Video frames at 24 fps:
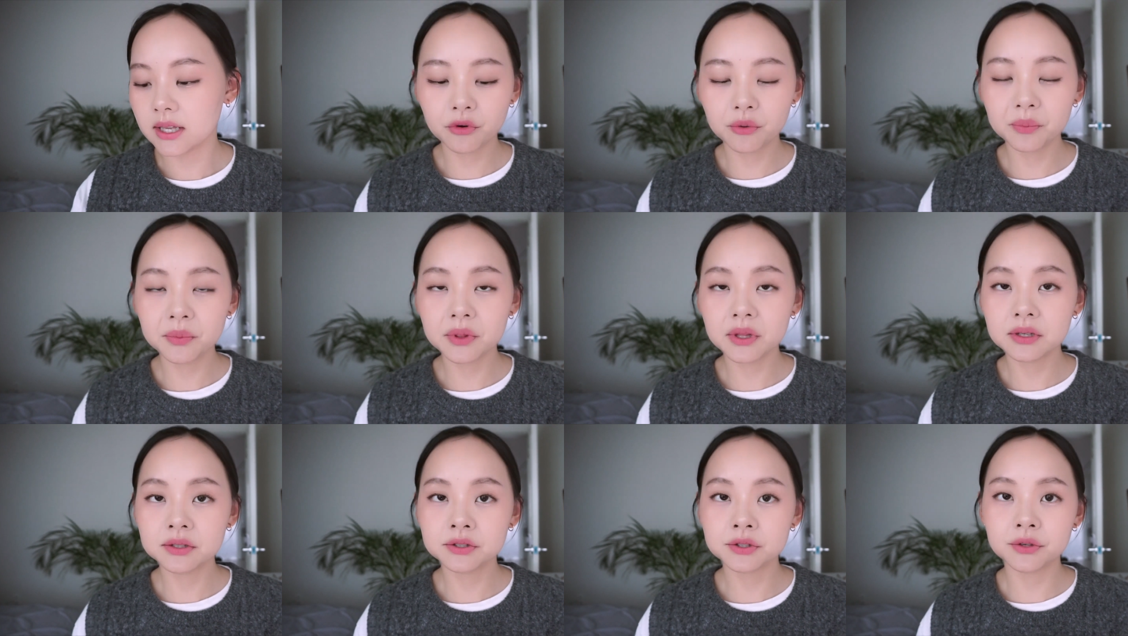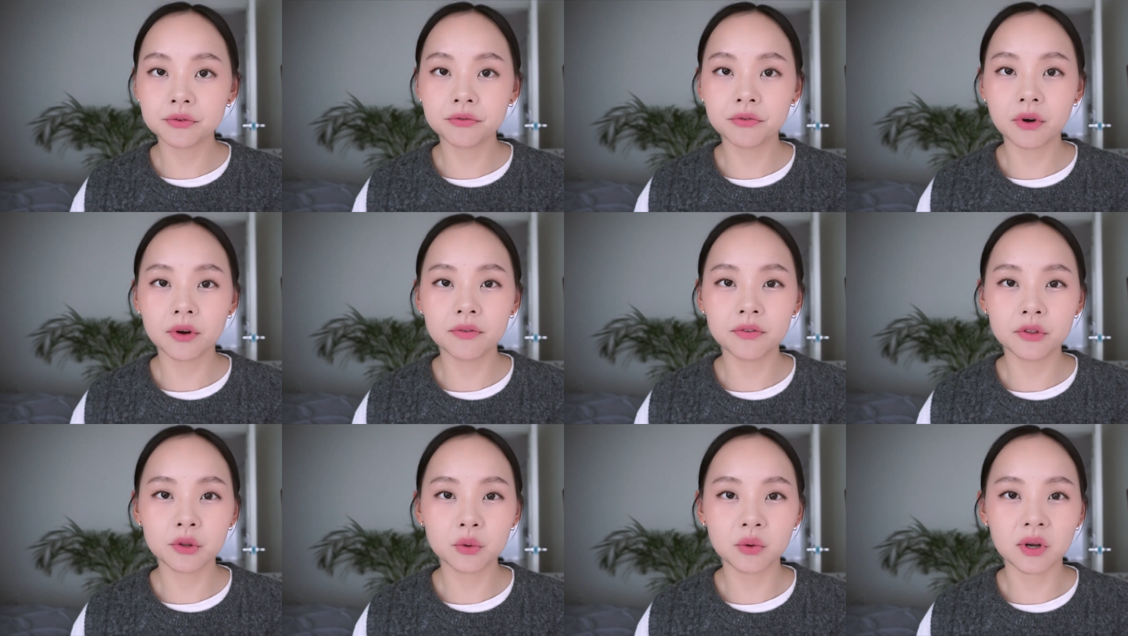Formula so
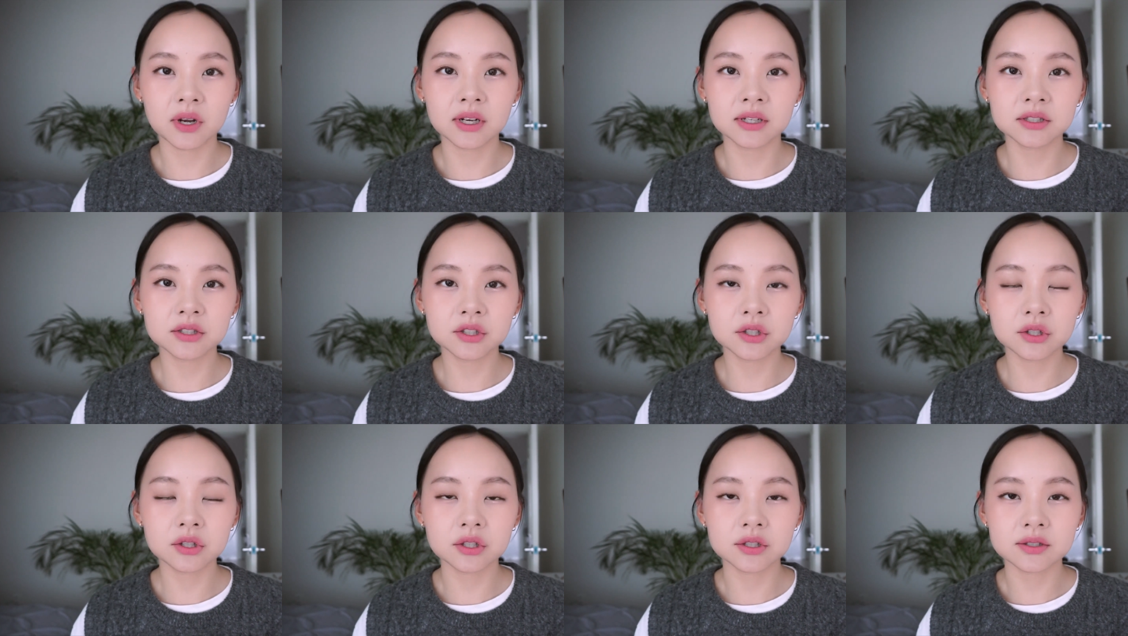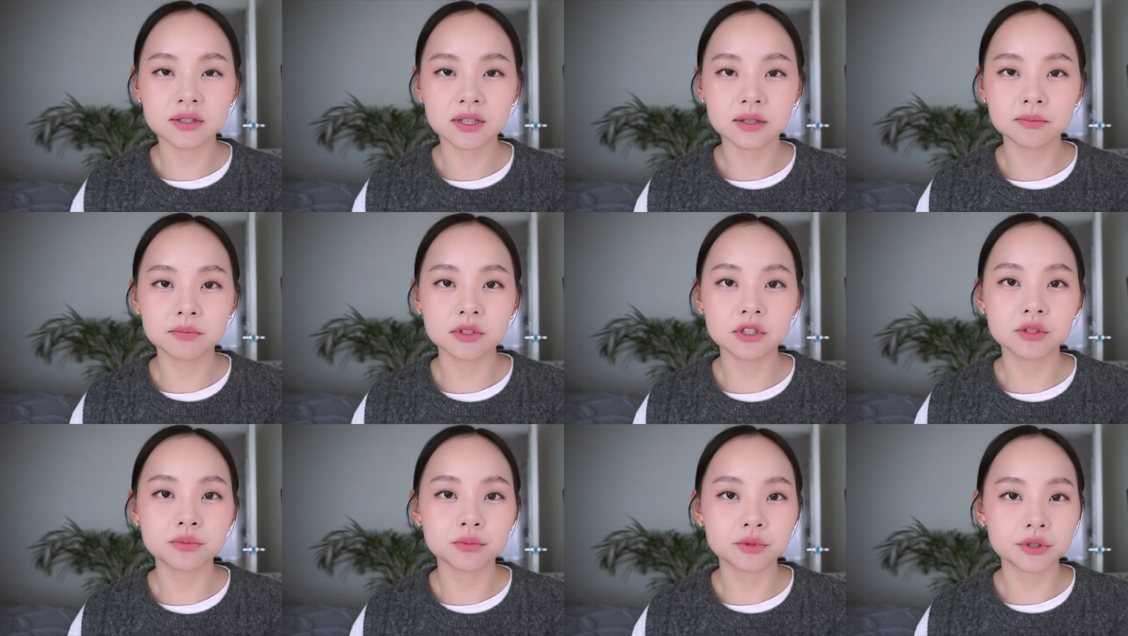far for the green look, there's not
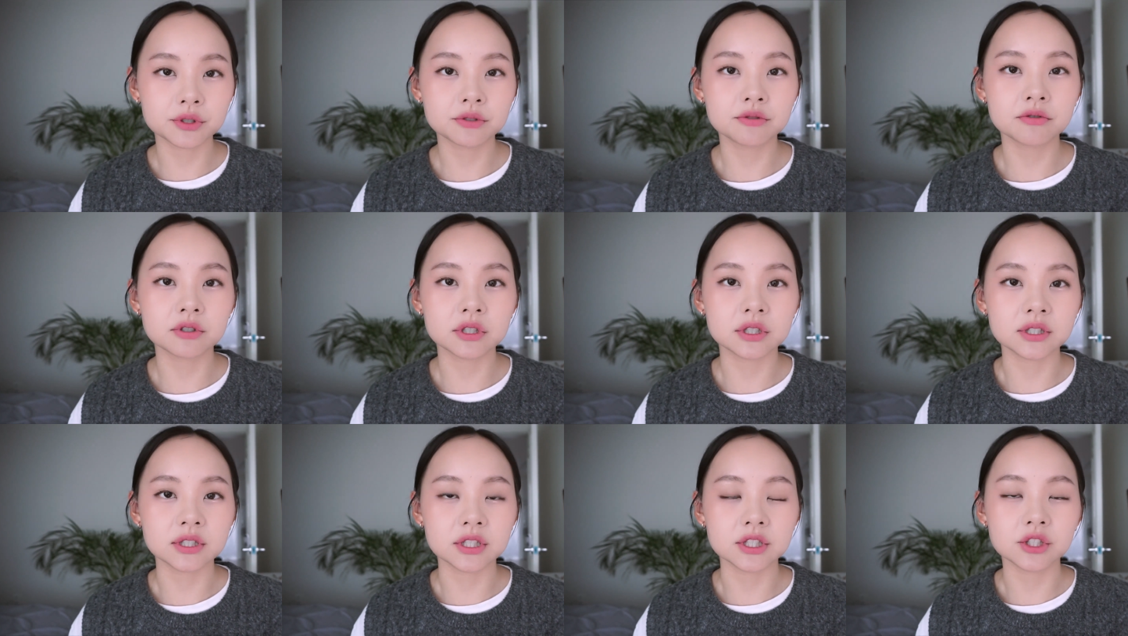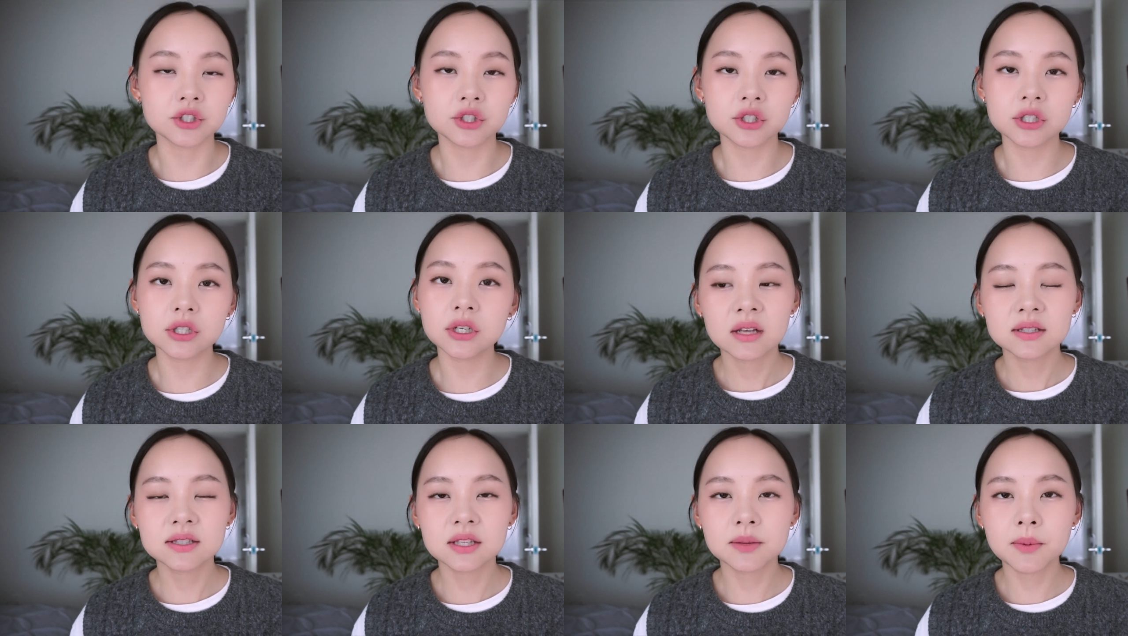much
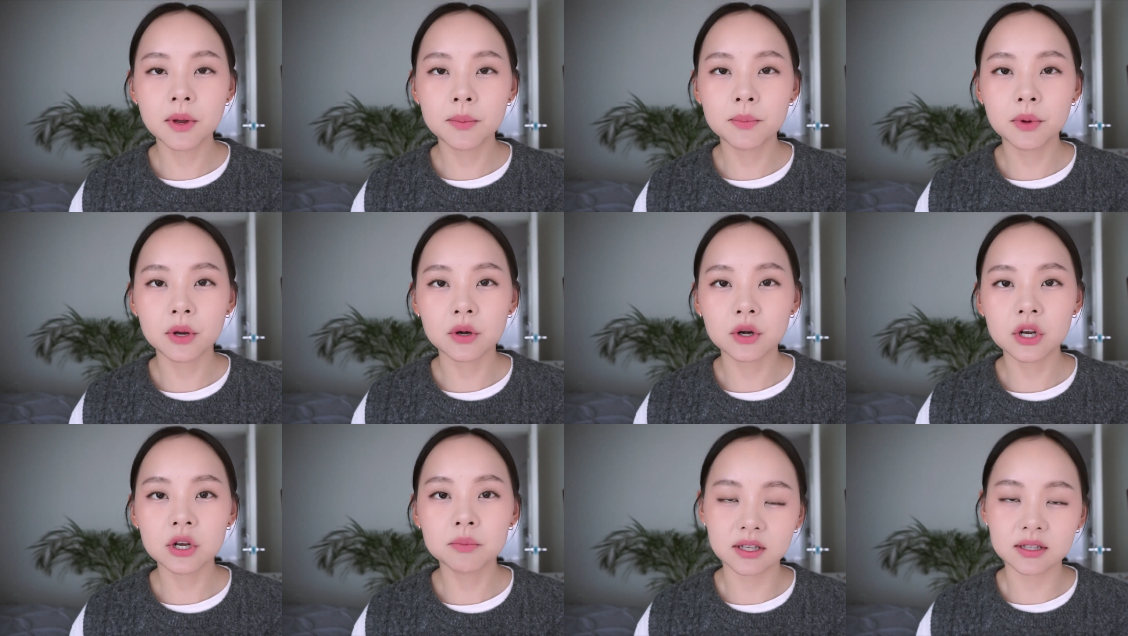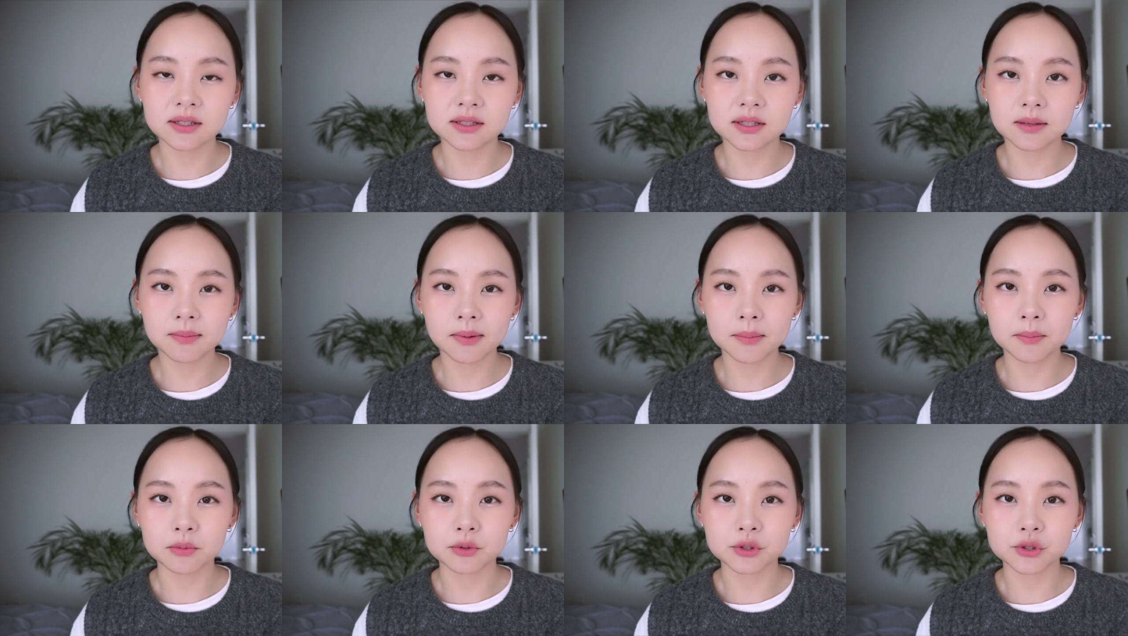moisturization. Semi-buttery, it's
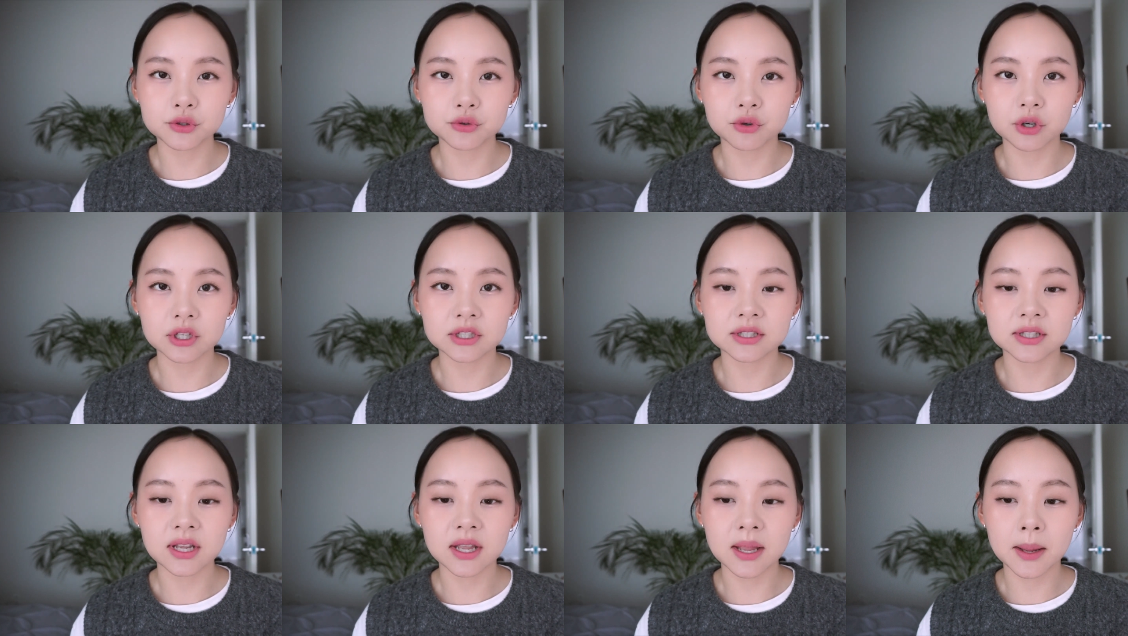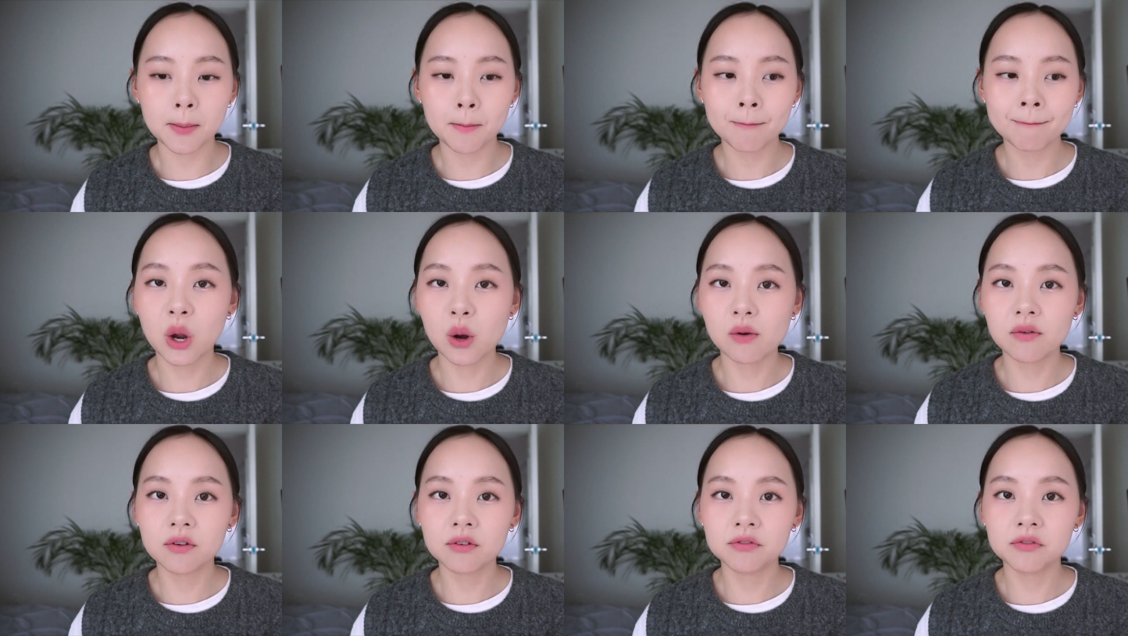semi-moisturizing.
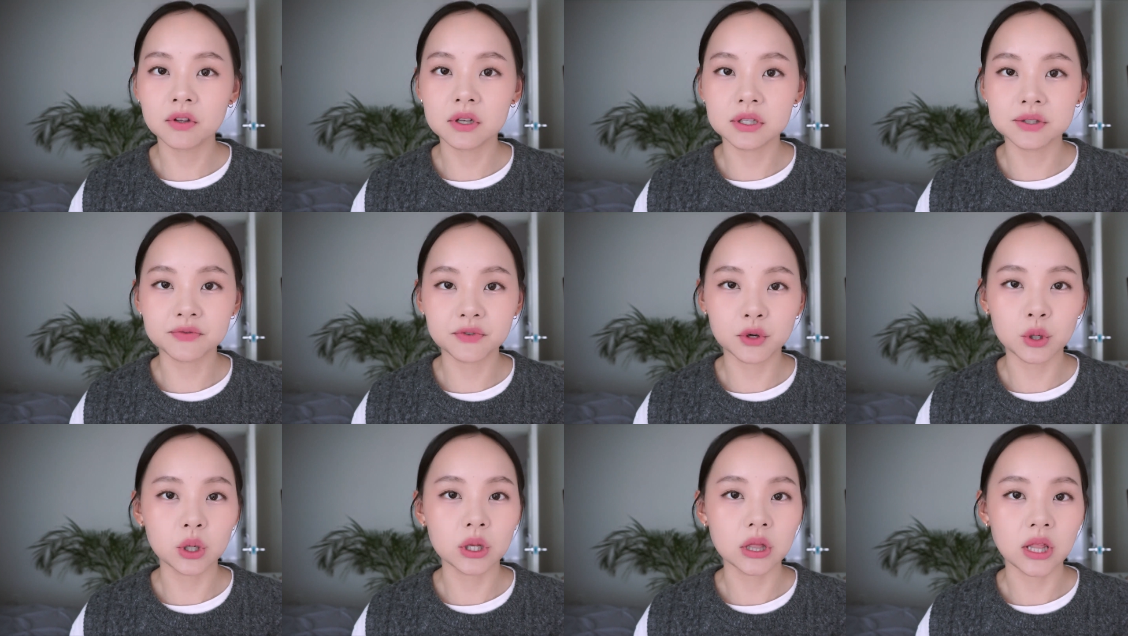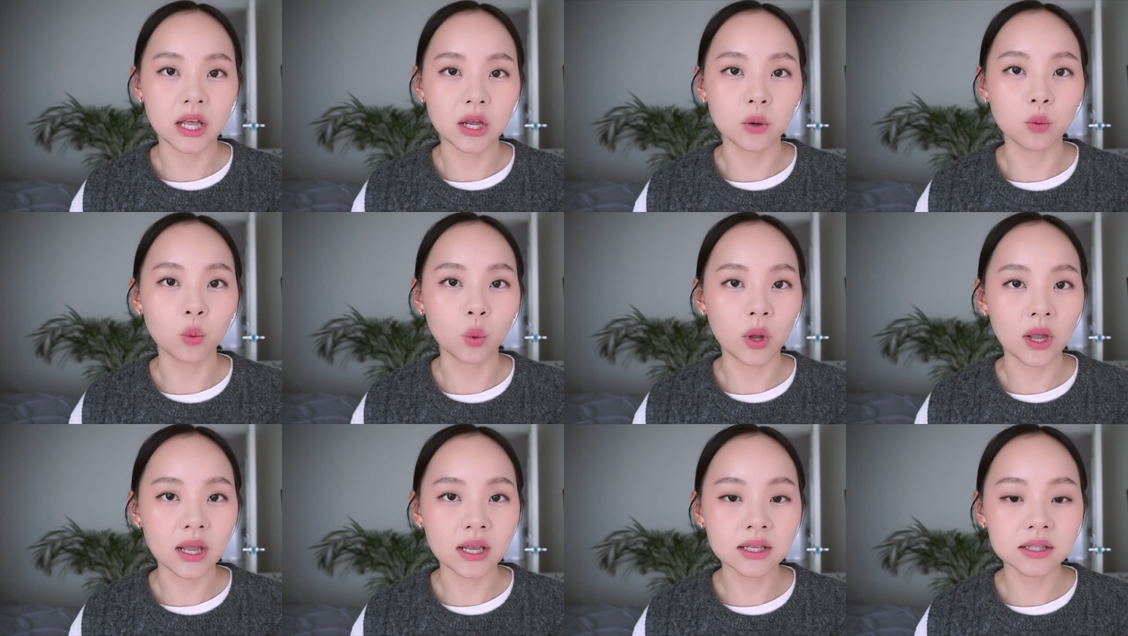However, feels very
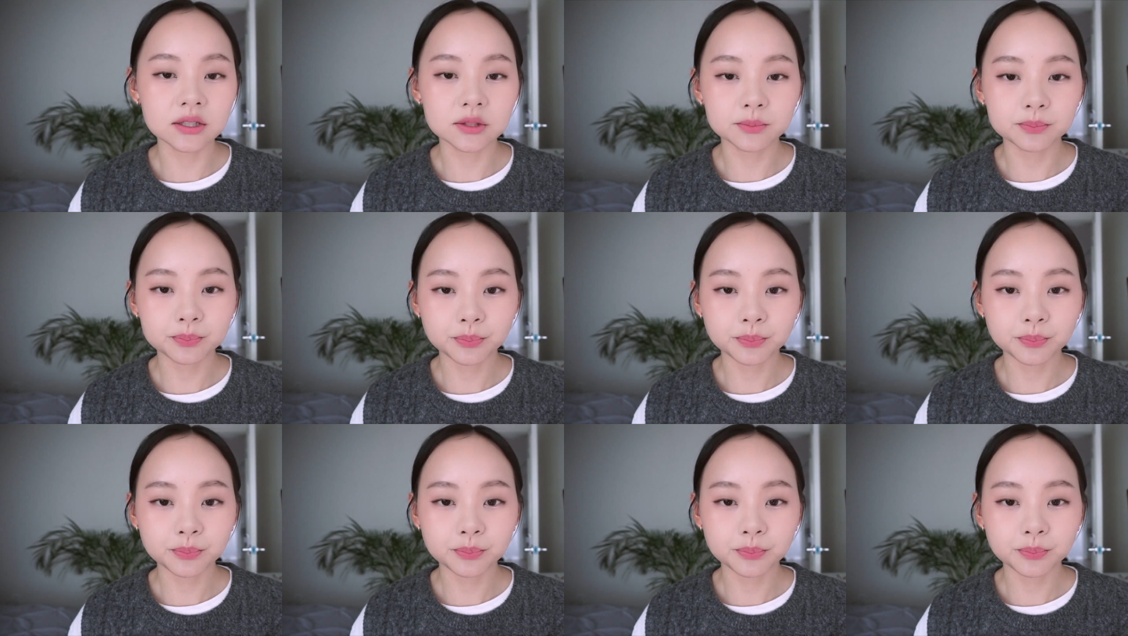lightweight